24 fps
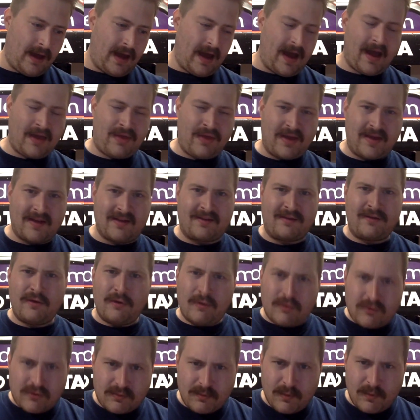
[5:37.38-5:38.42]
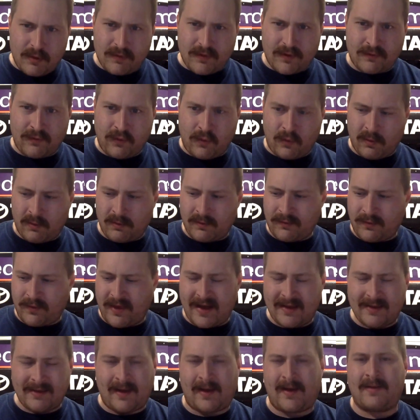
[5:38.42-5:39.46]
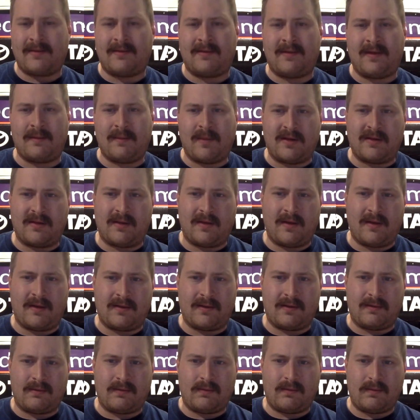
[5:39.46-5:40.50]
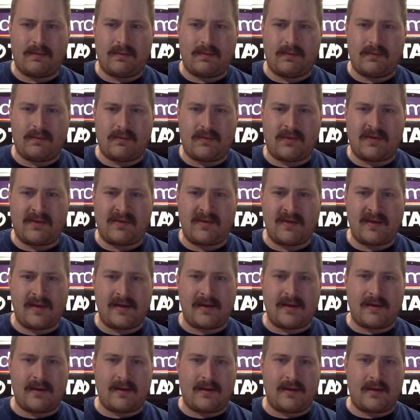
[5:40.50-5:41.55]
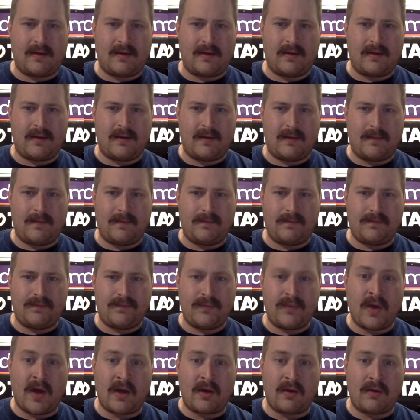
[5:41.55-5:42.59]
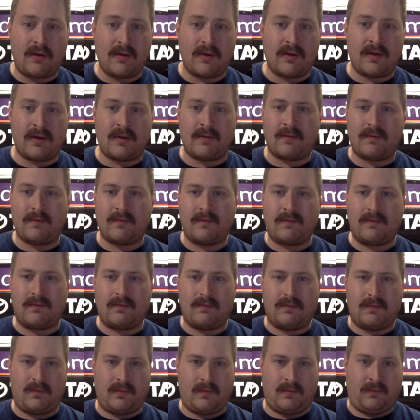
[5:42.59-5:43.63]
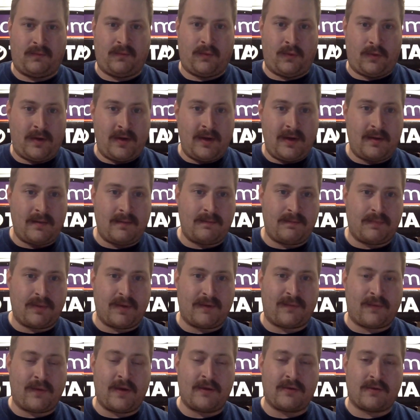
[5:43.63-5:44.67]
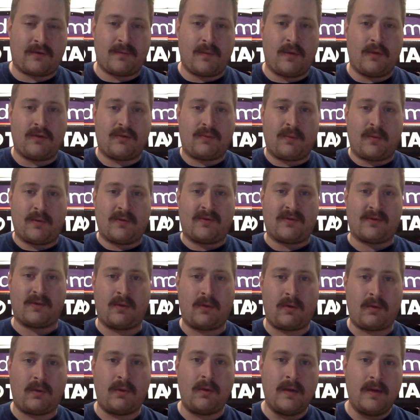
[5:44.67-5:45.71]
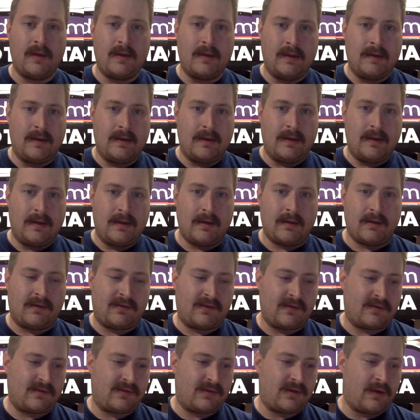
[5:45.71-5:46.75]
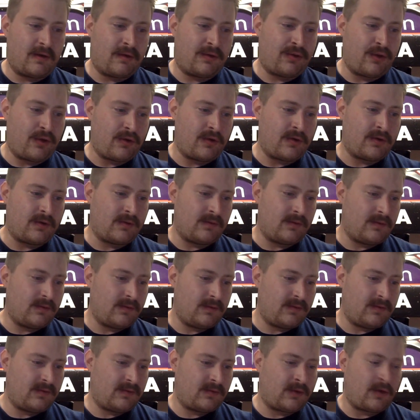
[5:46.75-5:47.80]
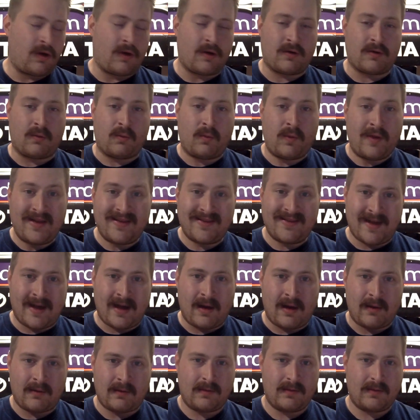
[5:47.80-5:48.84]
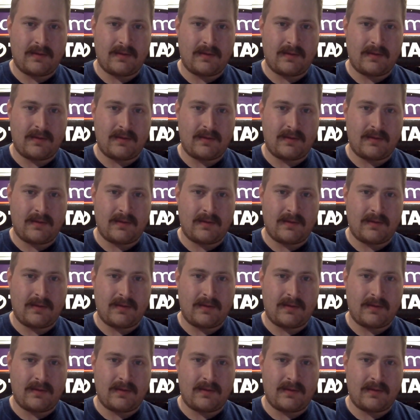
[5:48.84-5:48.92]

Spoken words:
I think it's huge moving forward for that 9 team, and to see not only for him but for Hendrick Motorsports as a whole. This is their 3rd car to win now.